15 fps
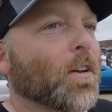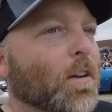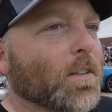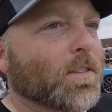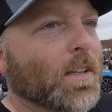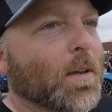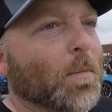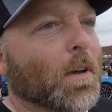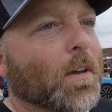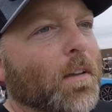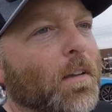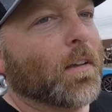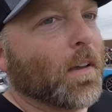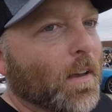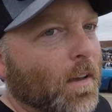to go to SEMA,
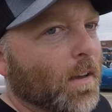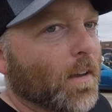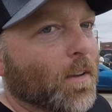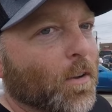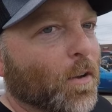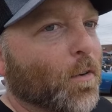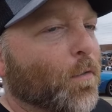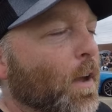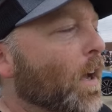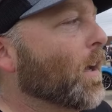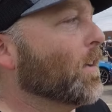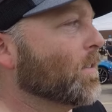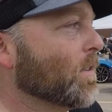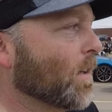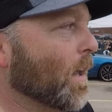uh, go to
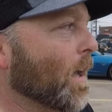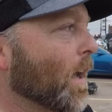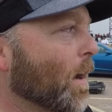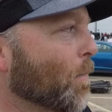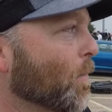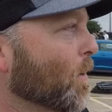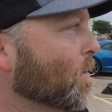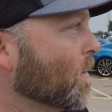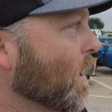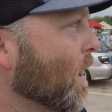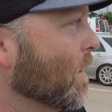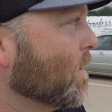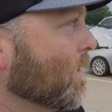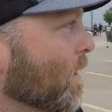Vegas, and hang out with those guys.